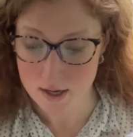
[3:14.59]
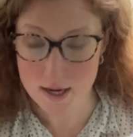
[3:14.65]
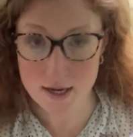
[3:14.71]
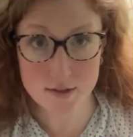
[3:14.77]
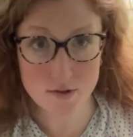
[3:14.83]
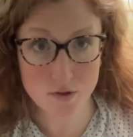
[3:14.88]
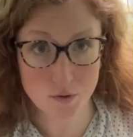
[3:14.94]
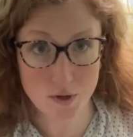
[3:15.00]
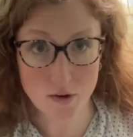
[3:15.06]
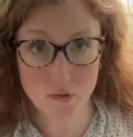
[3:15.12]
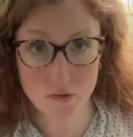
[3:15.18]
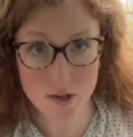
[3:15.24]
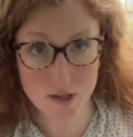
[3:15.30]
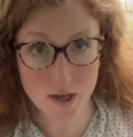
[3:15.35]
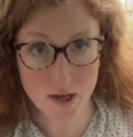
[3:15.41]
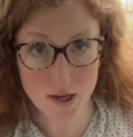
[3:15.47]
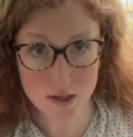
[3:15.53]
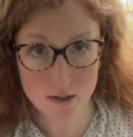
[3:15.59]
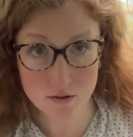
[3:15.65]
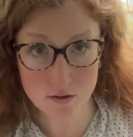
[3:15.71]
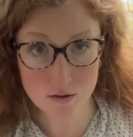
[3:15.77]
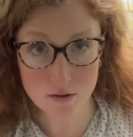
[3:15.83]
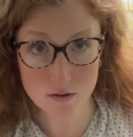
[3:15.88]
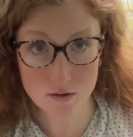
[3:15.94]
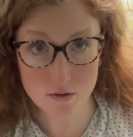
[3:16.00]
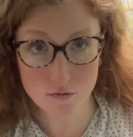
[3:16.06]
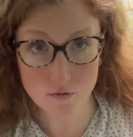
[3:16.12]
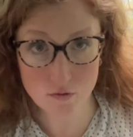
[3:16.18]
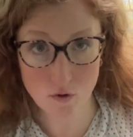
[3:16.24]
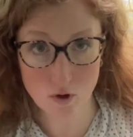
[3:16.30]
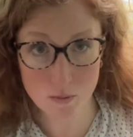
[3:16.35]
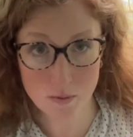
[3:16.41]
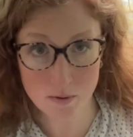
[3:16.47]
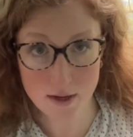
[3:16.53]
It, so yes, it can learn the
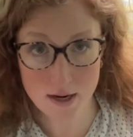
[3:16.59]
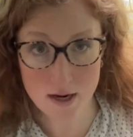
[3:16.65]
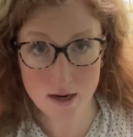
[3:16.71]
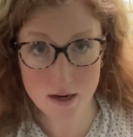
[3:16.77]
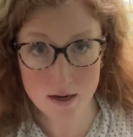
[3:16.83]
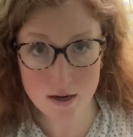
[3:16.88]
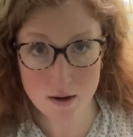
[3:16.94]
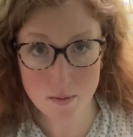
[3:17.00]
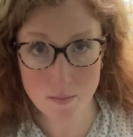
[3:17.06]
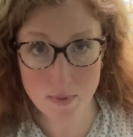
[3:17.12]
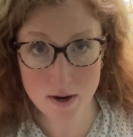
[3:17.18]
floor plan,